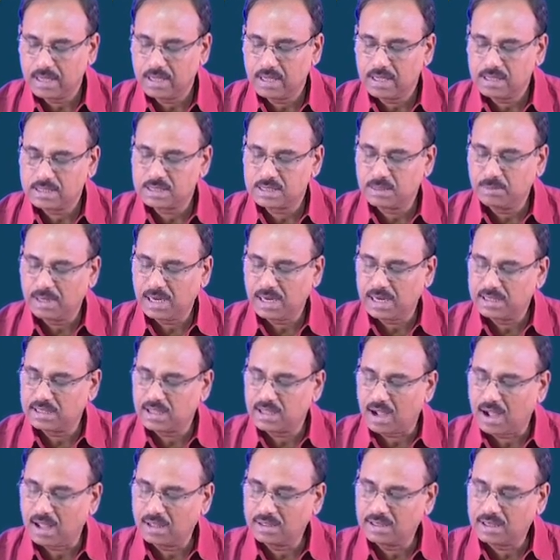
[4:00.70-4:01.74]
Similarly, the
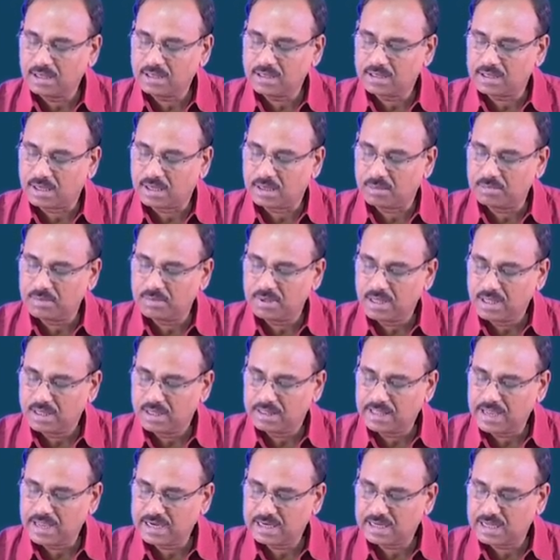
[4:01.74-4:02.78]
other term
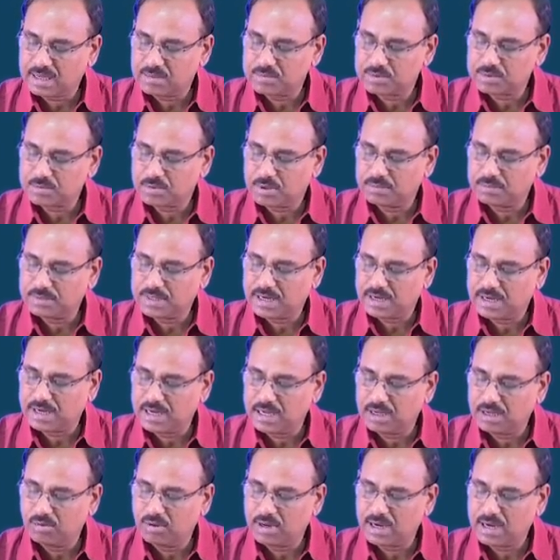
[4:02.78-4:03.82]
that comes from the
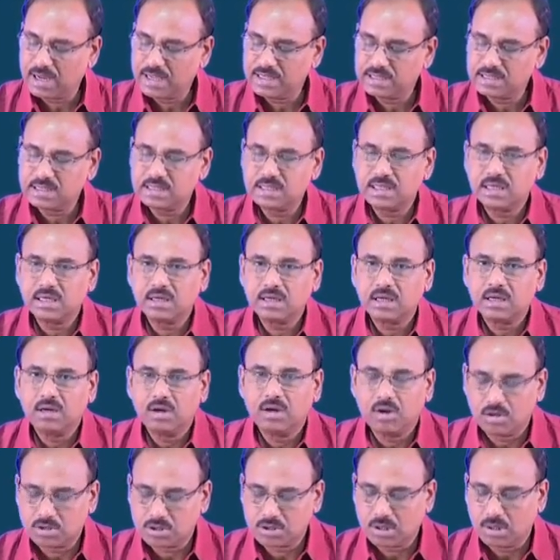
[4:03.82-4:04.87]
regularization
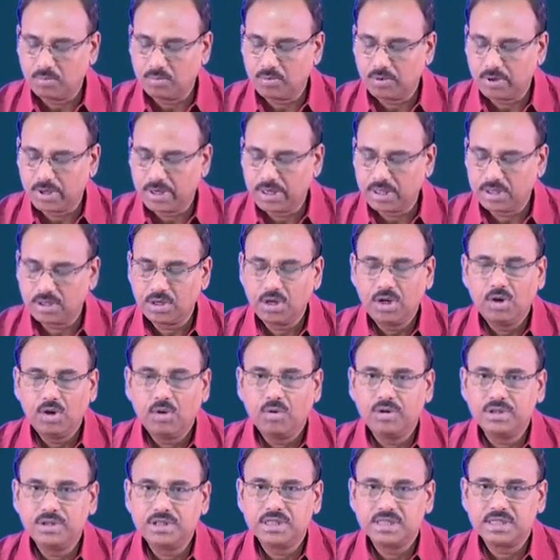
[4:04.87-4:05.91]
loss component,
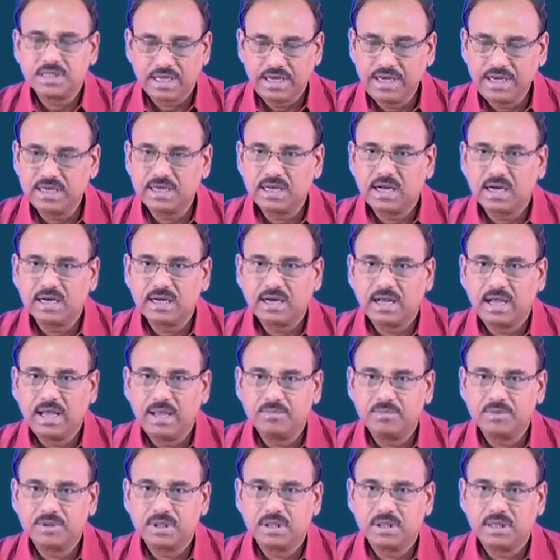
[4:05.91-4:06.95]
which is eta
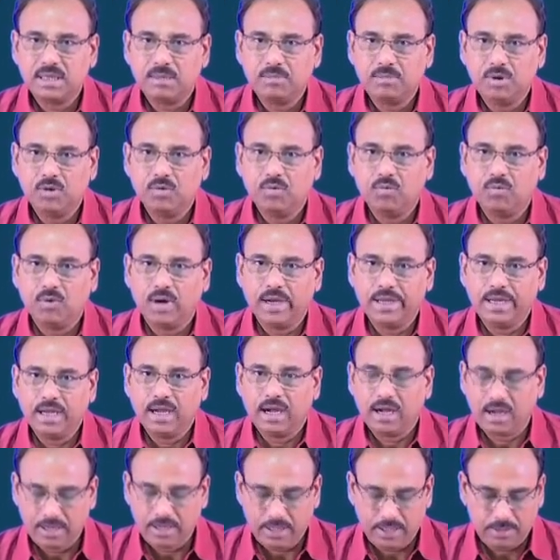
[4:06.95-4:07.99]
times W y
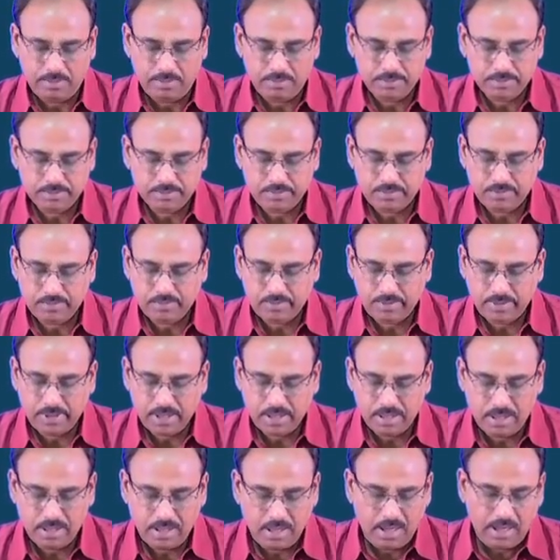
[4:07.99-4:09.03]
I.
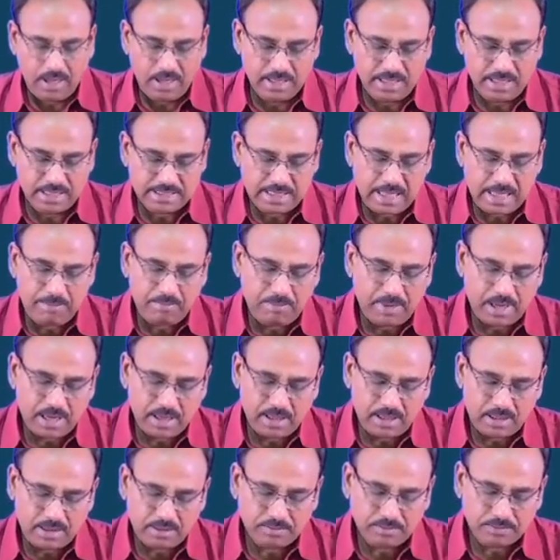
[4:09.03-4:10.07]
In the same manner,